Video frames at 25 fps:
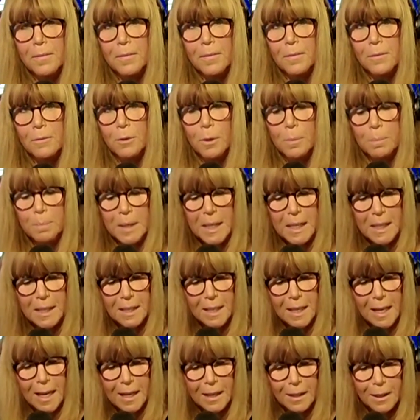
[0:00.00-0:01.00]

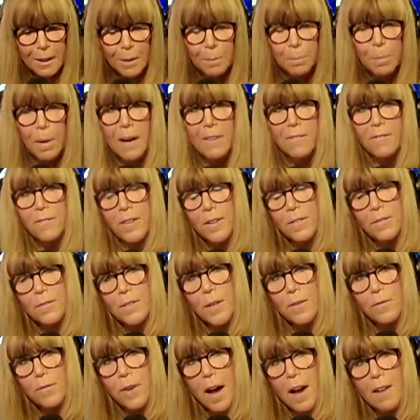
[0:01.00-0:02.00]
remediated by
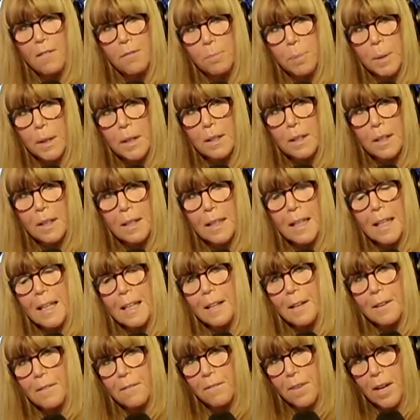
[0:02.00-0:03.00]
$55 billion
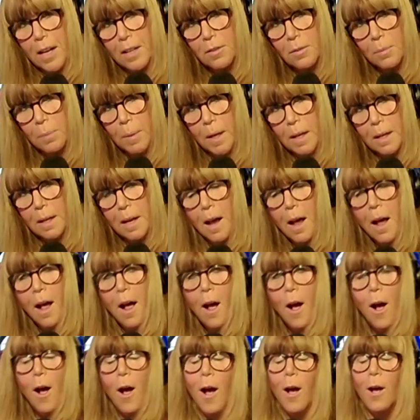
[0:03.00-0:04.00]
in investment?
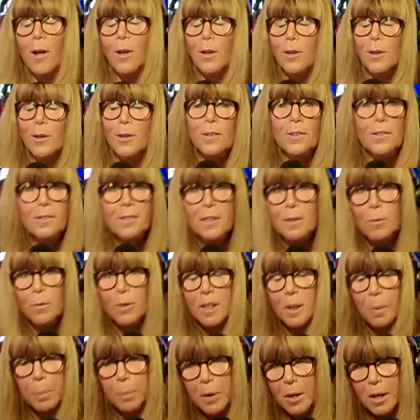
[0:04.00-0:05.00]
You see,
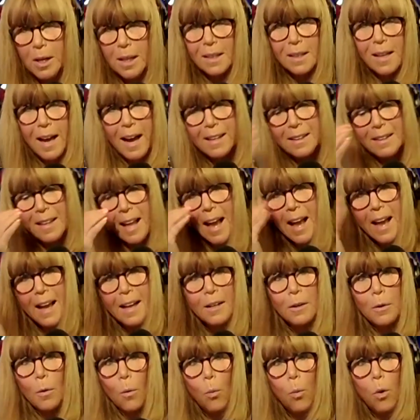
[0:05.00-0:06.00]
when you put it like
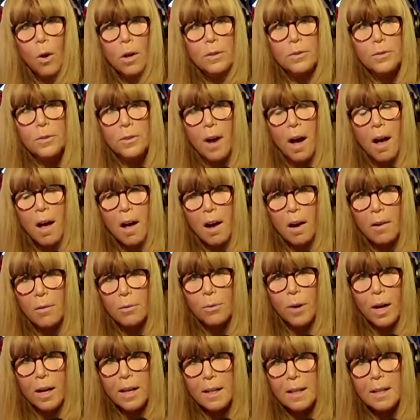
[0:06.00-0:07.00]
that, well, duh,
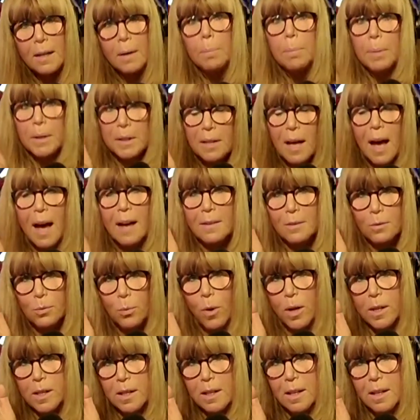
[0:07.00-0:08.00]
right? But that is
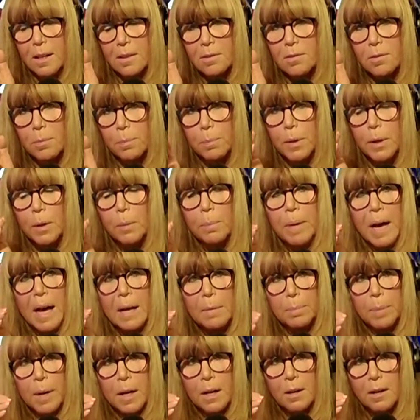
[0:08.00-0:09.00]
what it is. Build
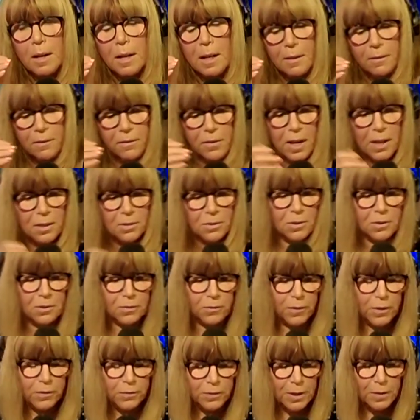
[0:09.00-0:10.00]
Back Better invests
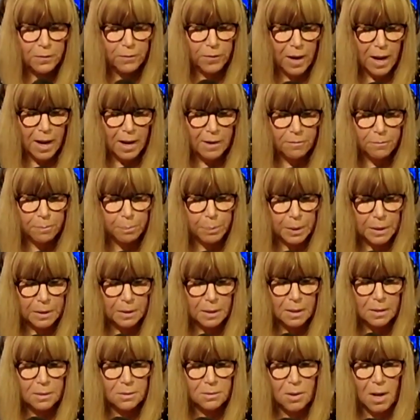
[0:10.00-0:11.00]
$55
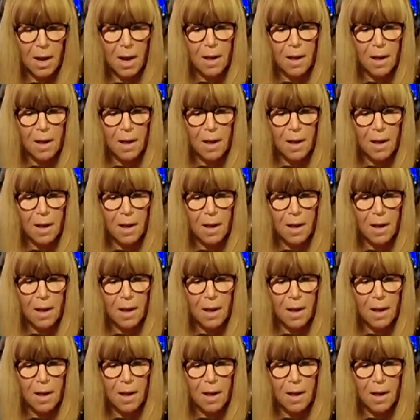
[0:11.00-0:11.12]
billion